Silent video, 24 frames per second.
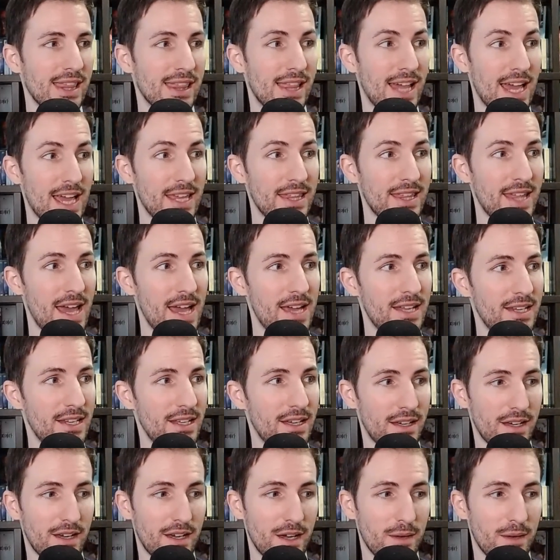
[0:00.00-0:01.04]
like that.
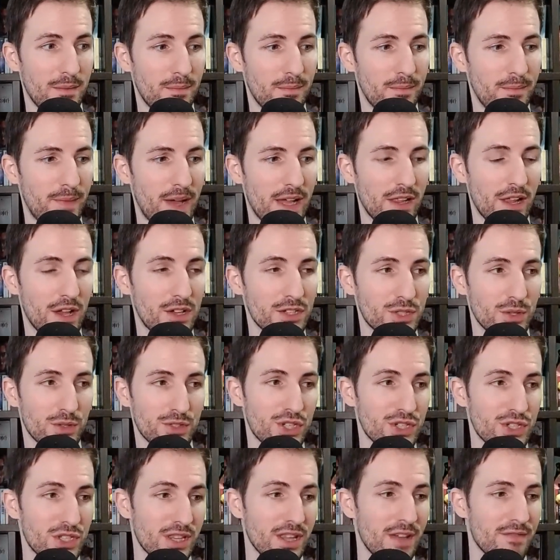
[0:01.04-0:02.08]
I also
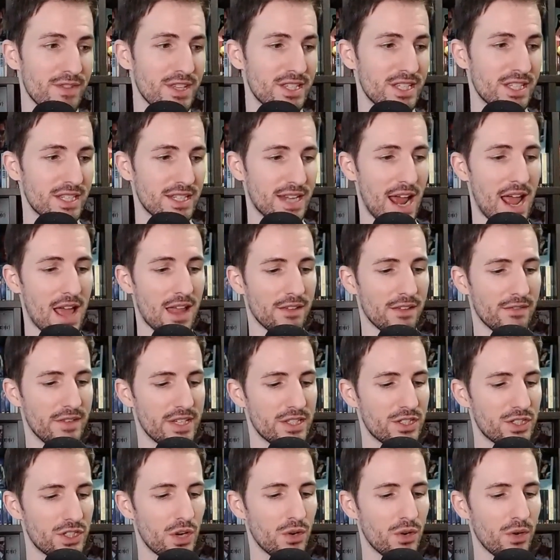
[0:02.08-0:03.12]
just love the style of
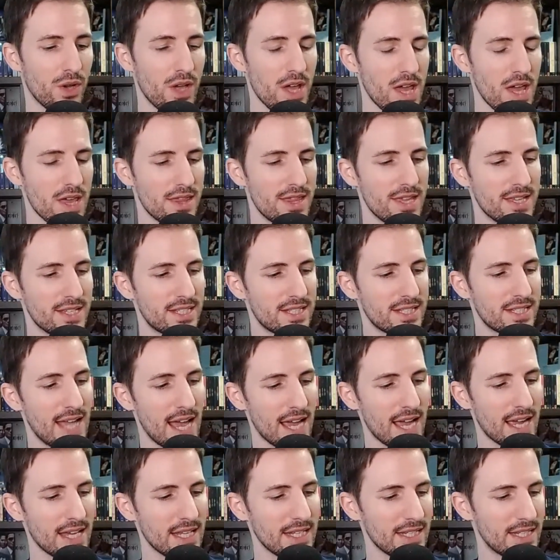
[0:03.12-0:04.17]
it. So the
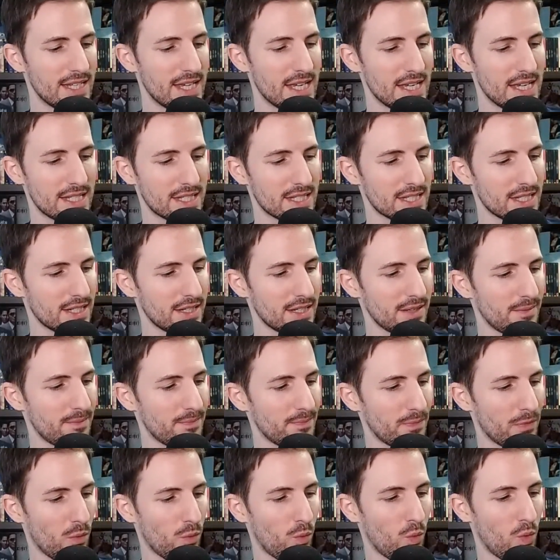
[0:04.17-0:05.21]
second disc
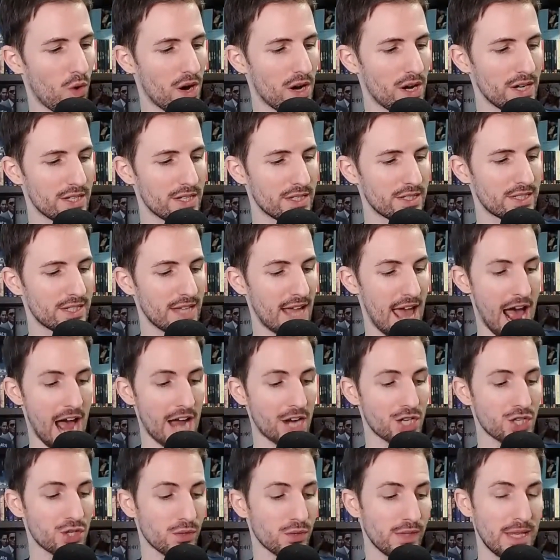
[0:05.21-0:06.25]
was
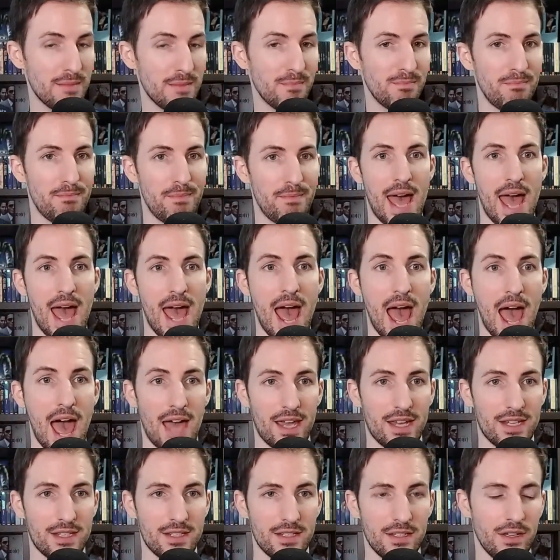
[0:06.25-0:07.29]
actually
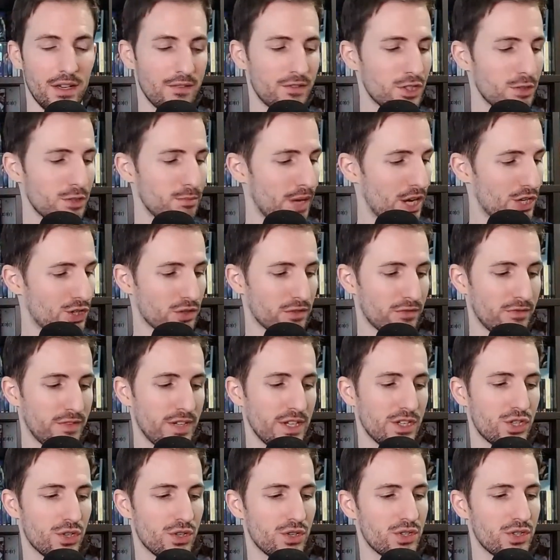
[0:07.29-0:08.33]
packed of special
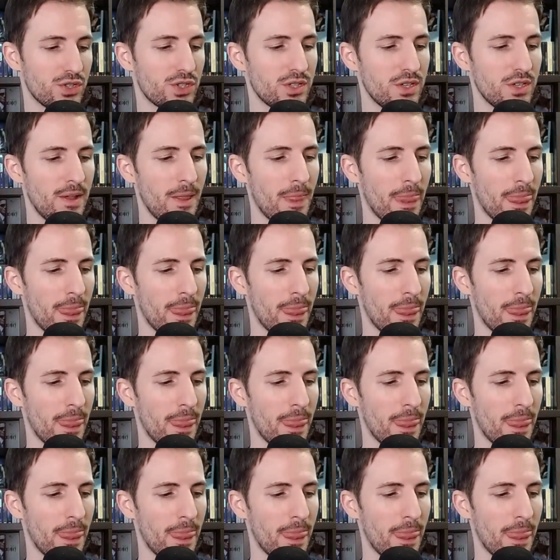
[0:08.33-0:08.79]
features,